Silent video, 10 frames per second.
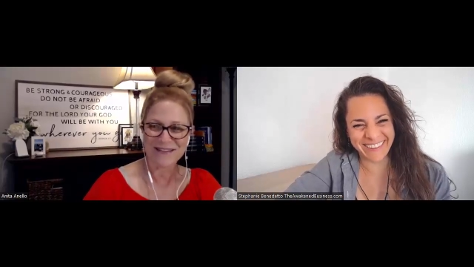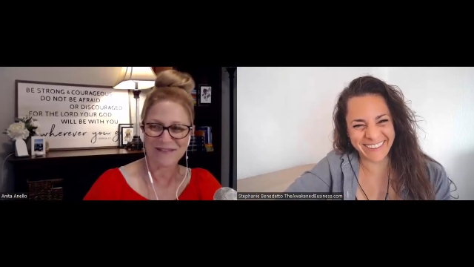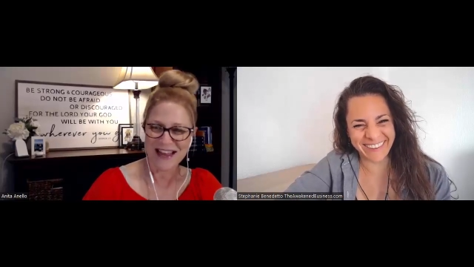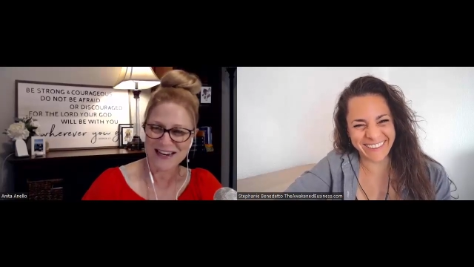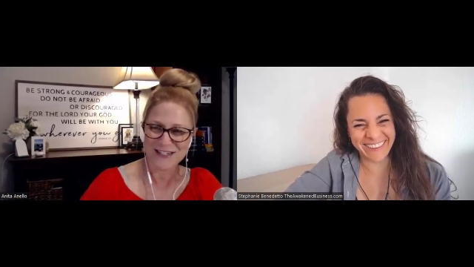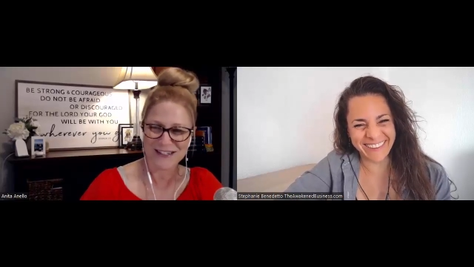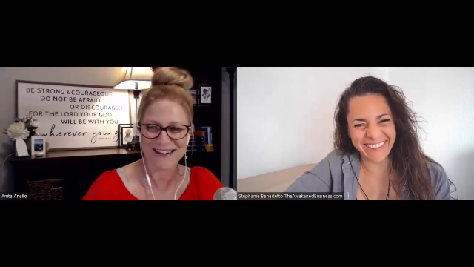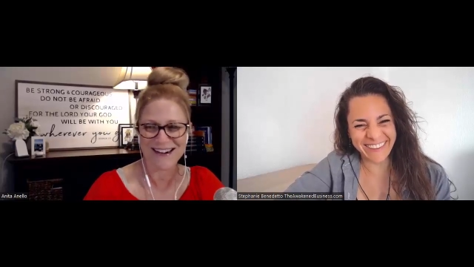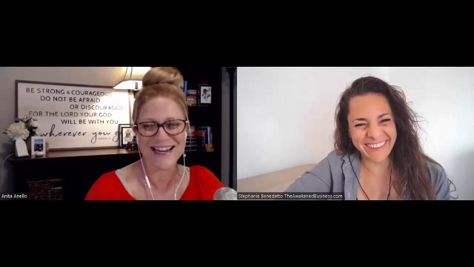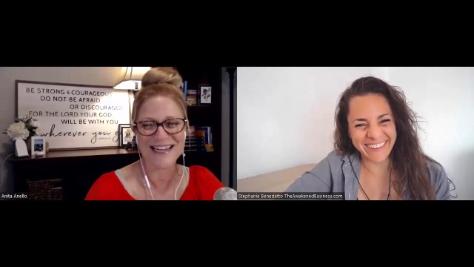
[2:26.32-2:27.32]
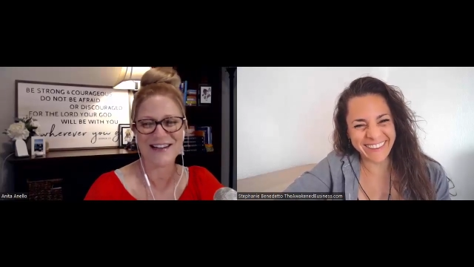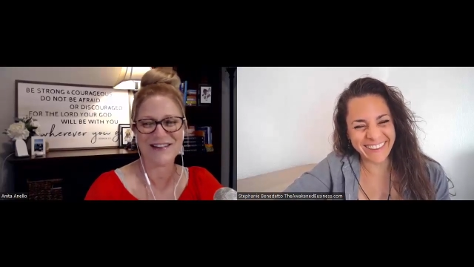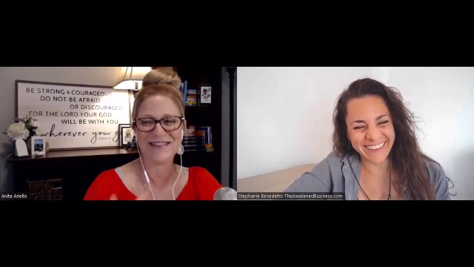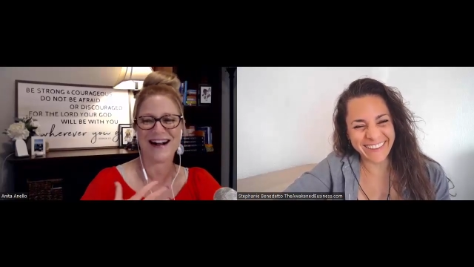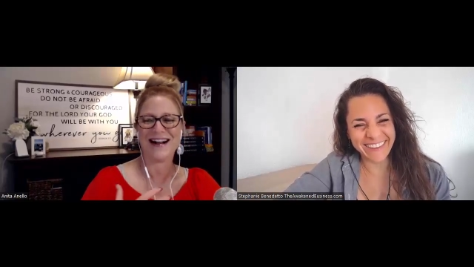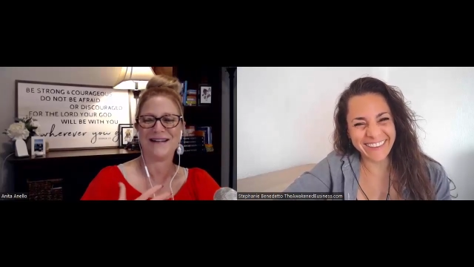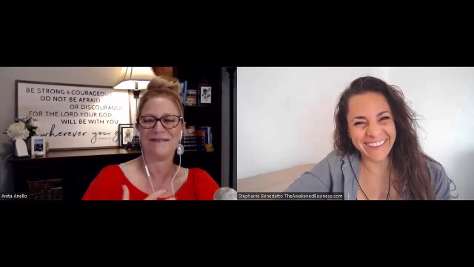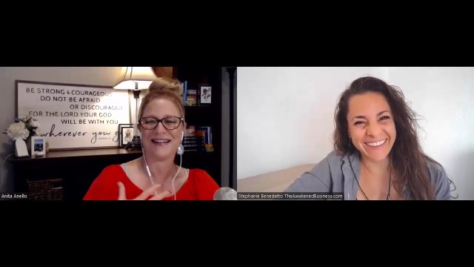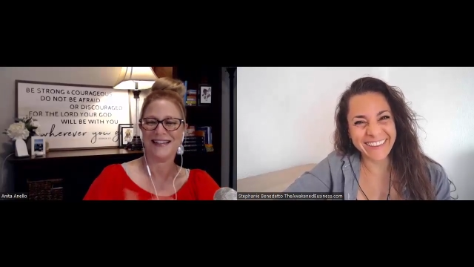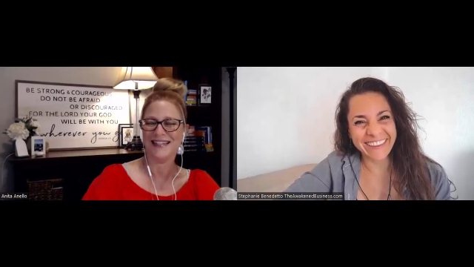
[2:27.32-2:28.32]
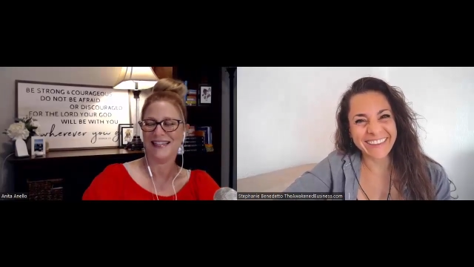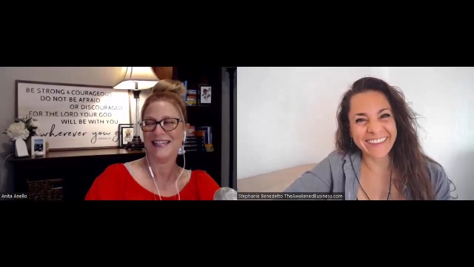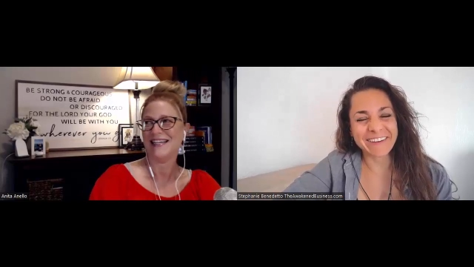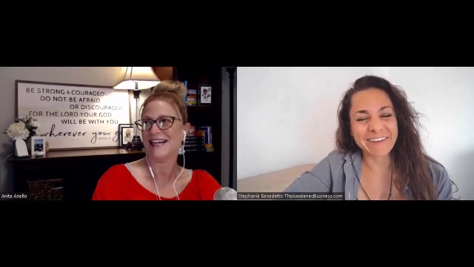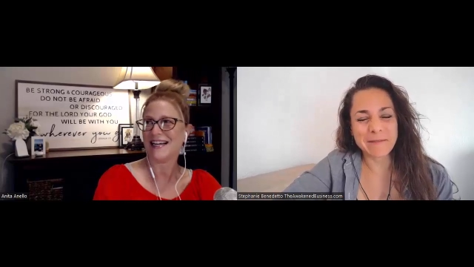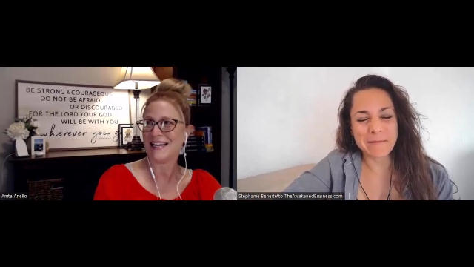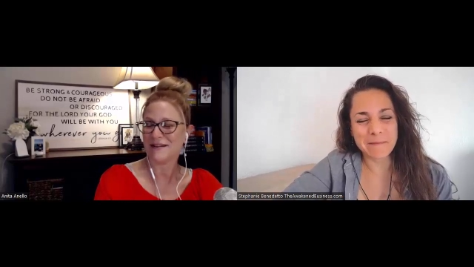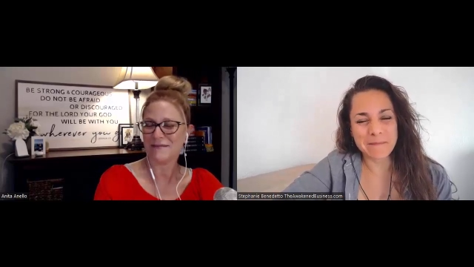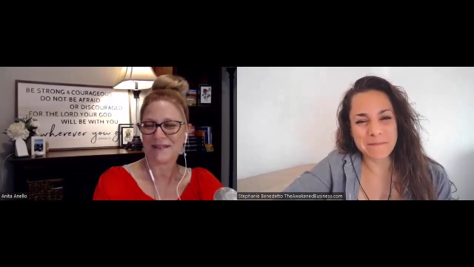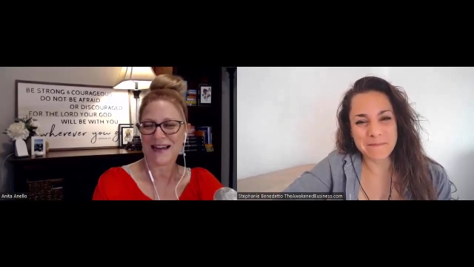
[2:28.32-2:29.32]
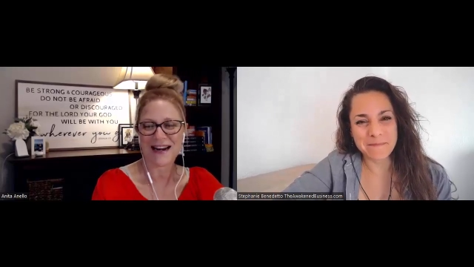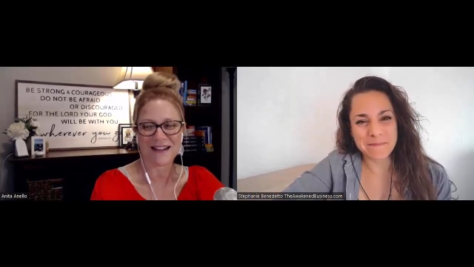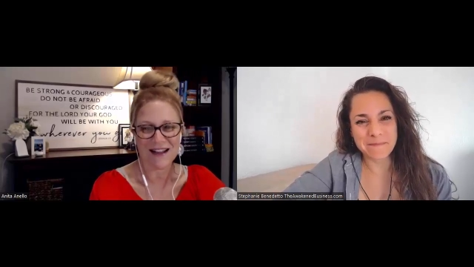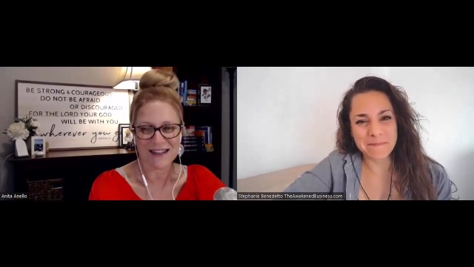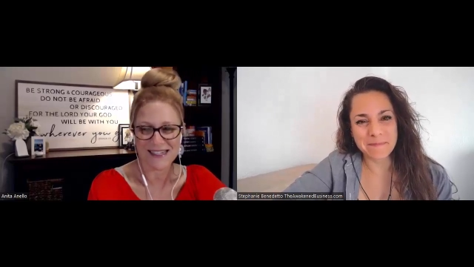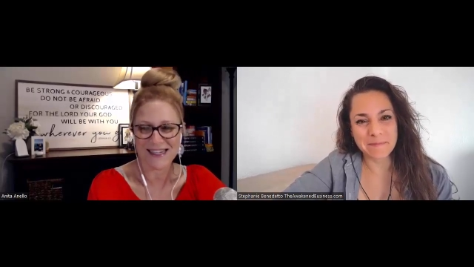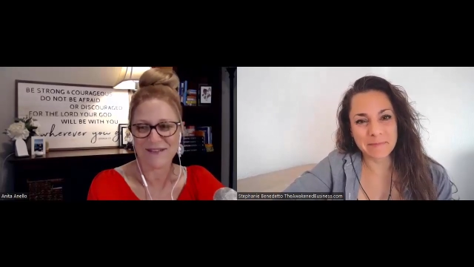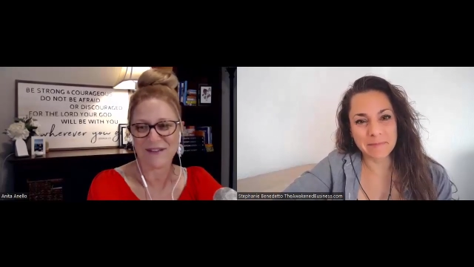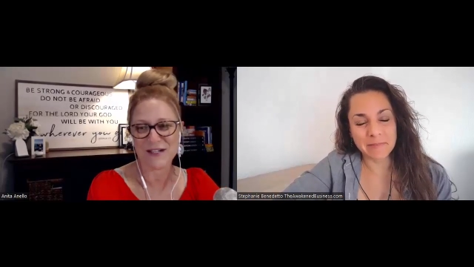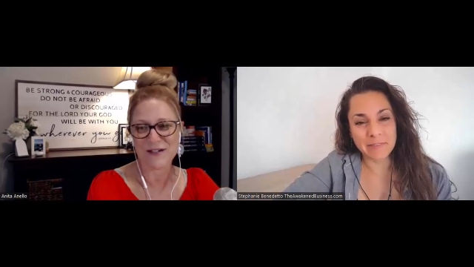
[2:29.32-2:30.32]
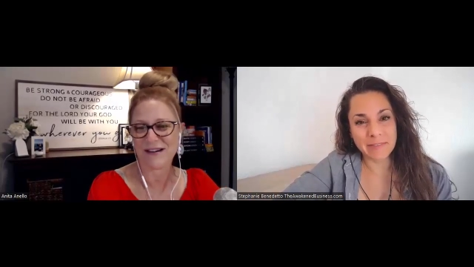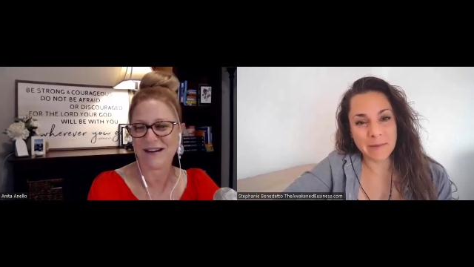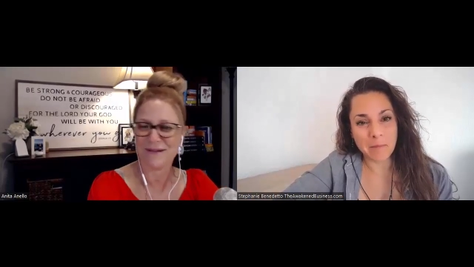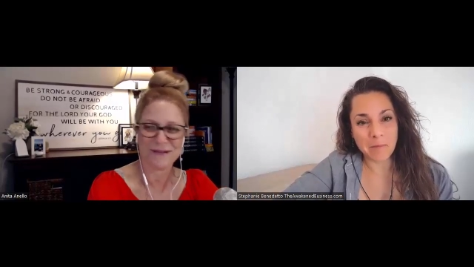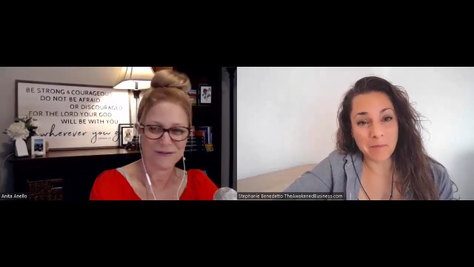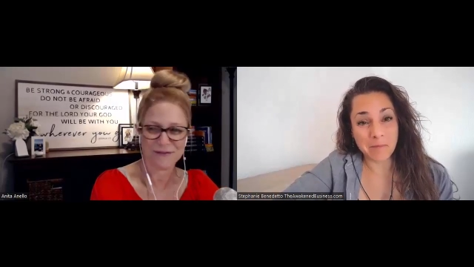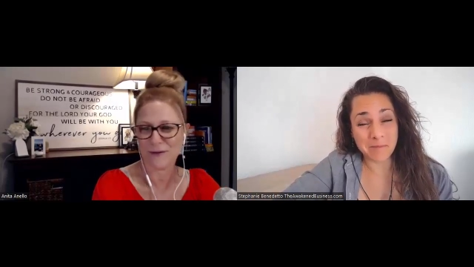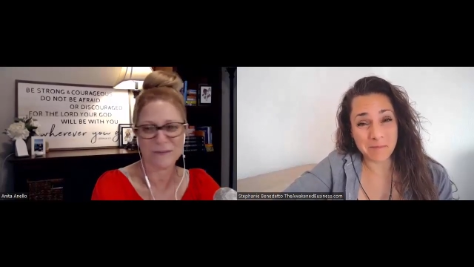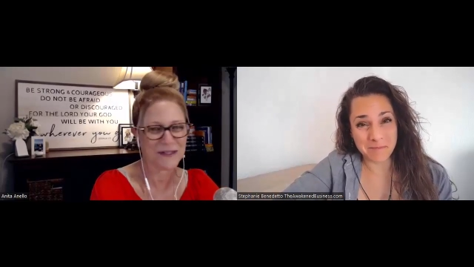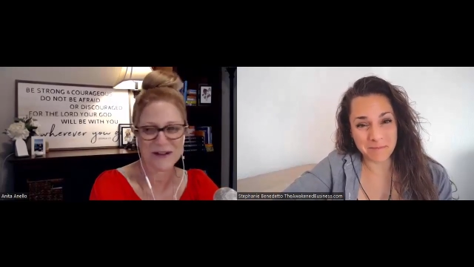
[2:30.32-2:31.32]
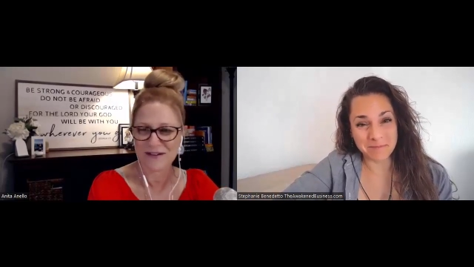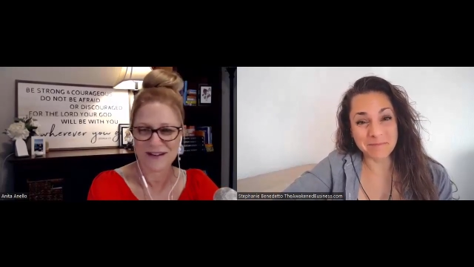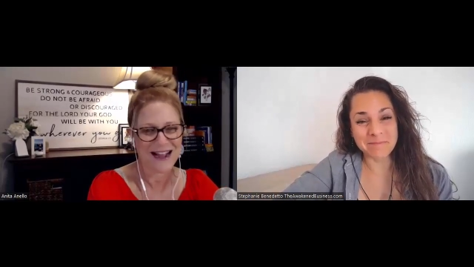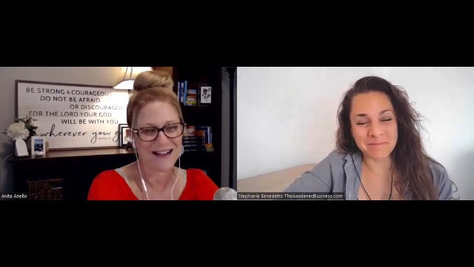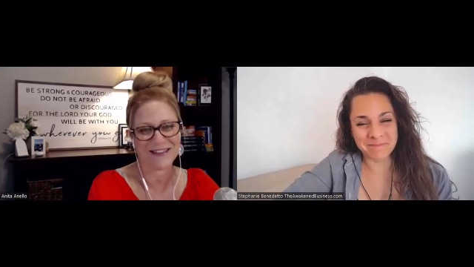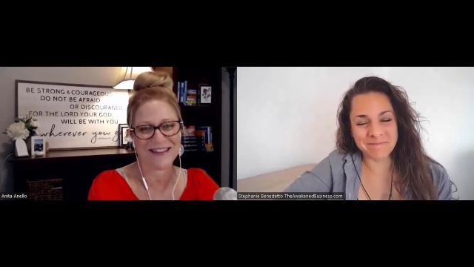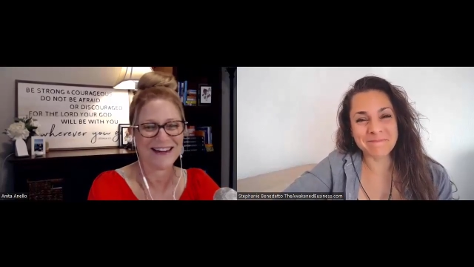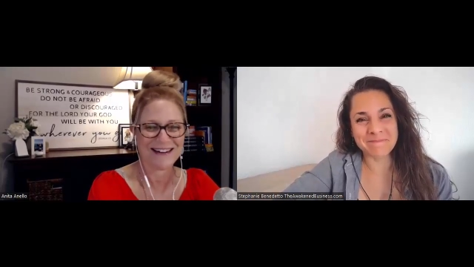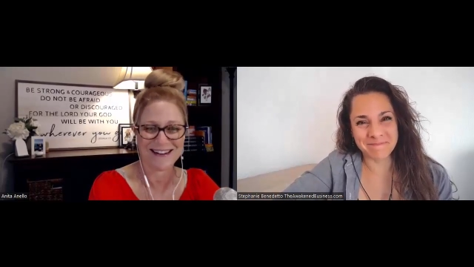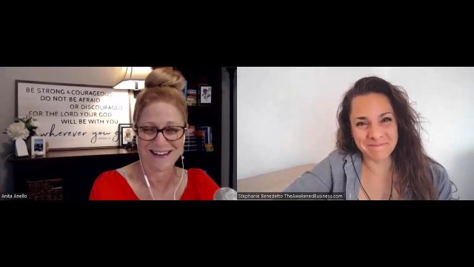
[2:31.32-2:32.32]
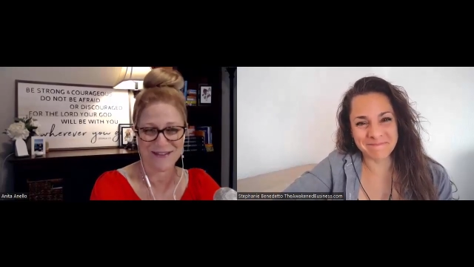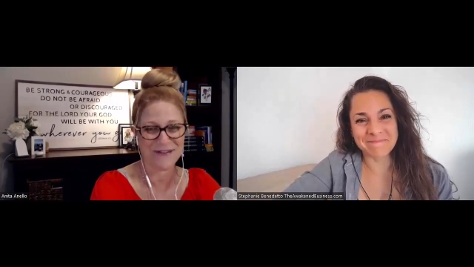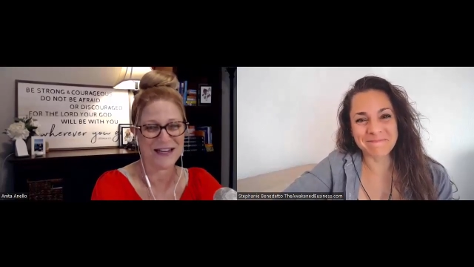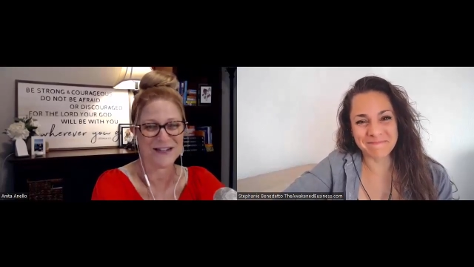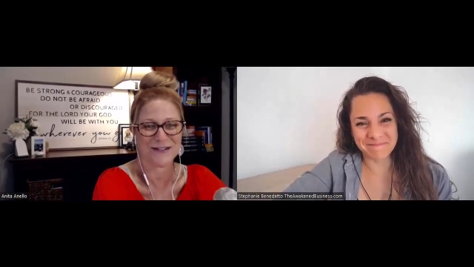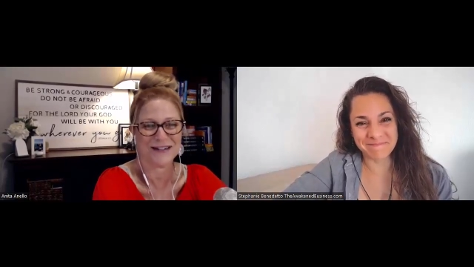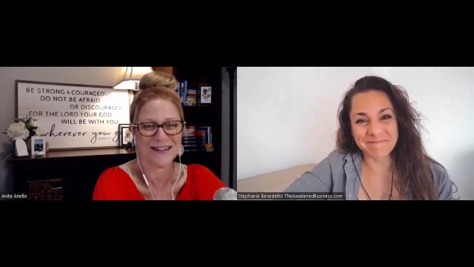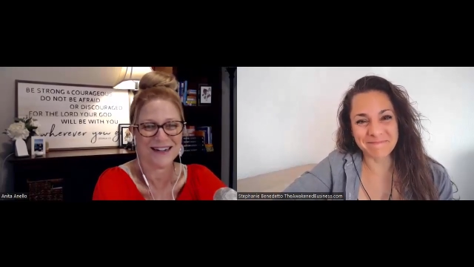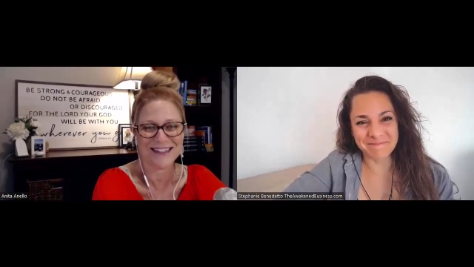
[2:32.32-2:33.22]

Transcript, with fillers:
Speaker 1: adventure in you. I'm a, I am not a closet adventurer. I'm a full-blown out there mm -hmm. adventurer.